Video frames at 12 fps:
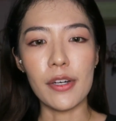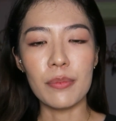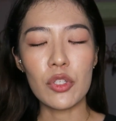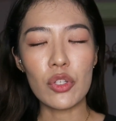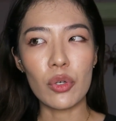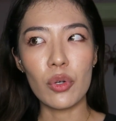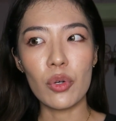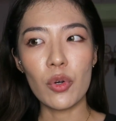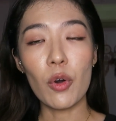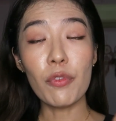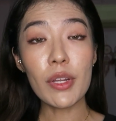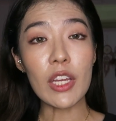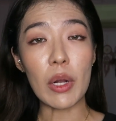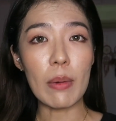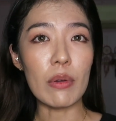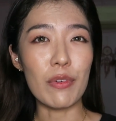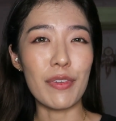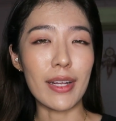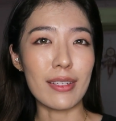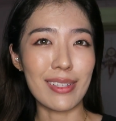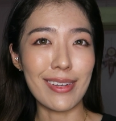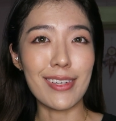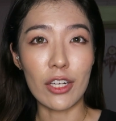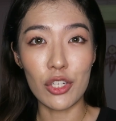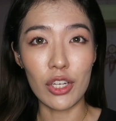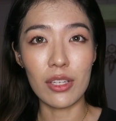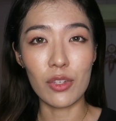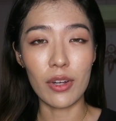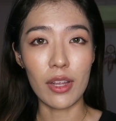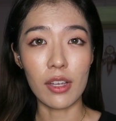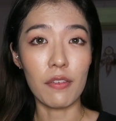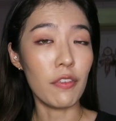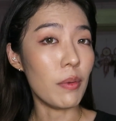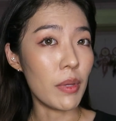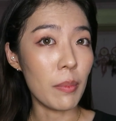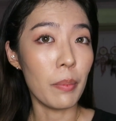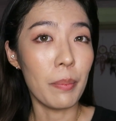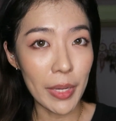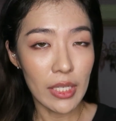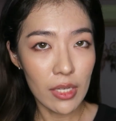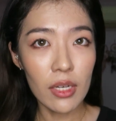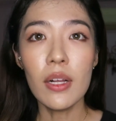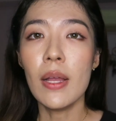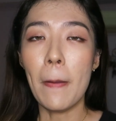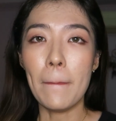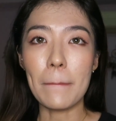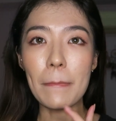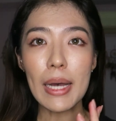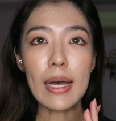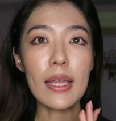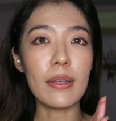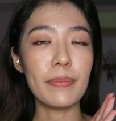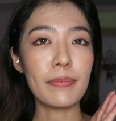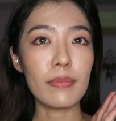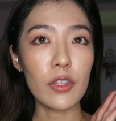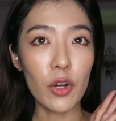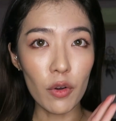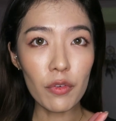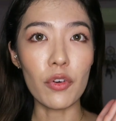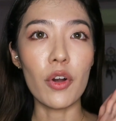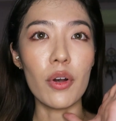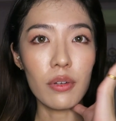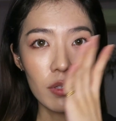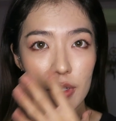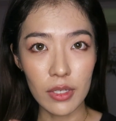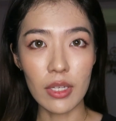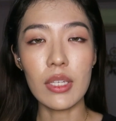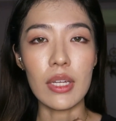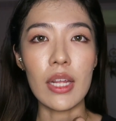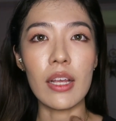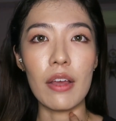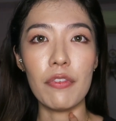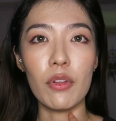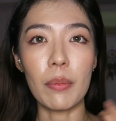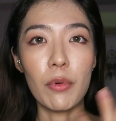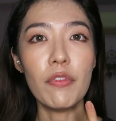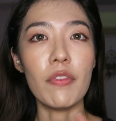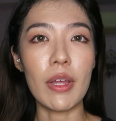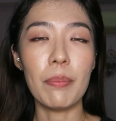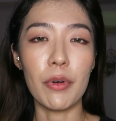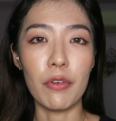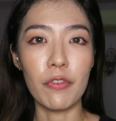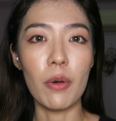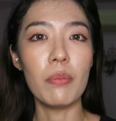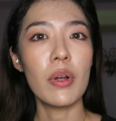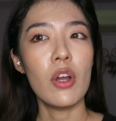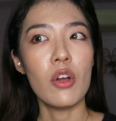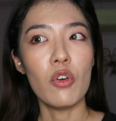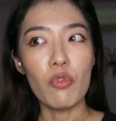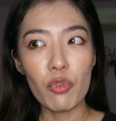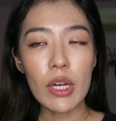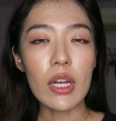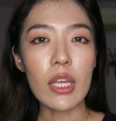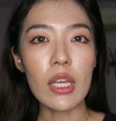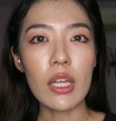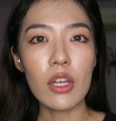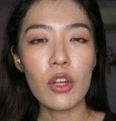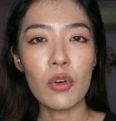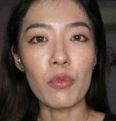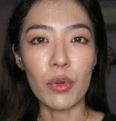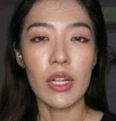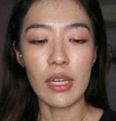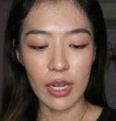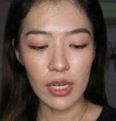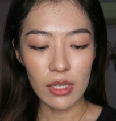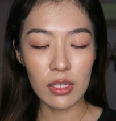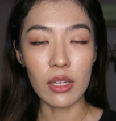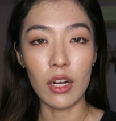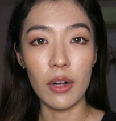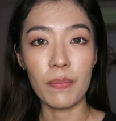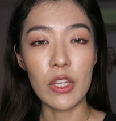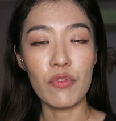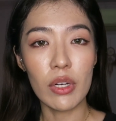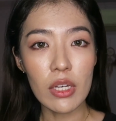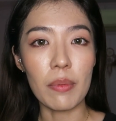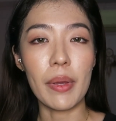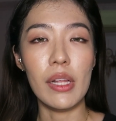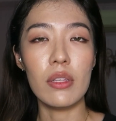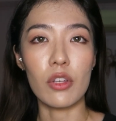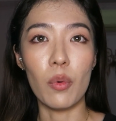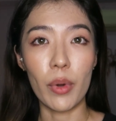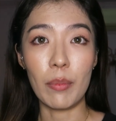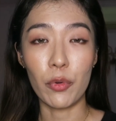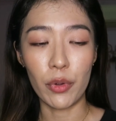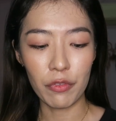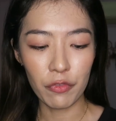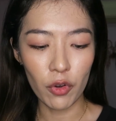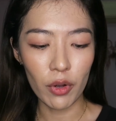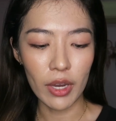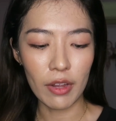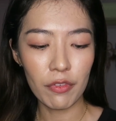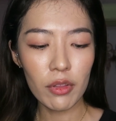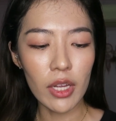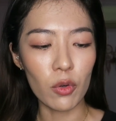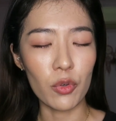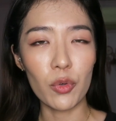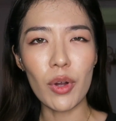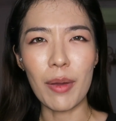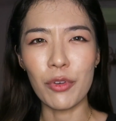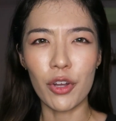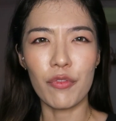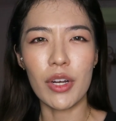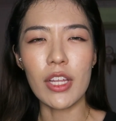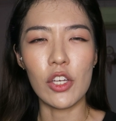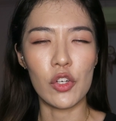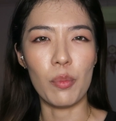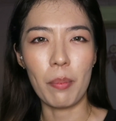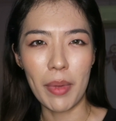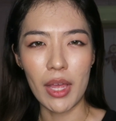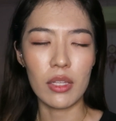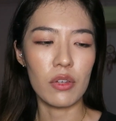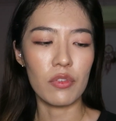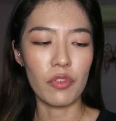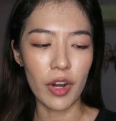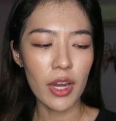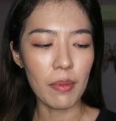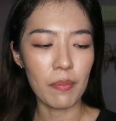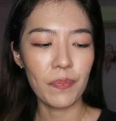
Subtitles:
so hopefully they'll come up with like a slightly darker shade so that it can fit me better. But overall, this thing, I feel like both of them perform really nice. It really depends on what I'm going for, and I feel like although I'm not really into matte, right,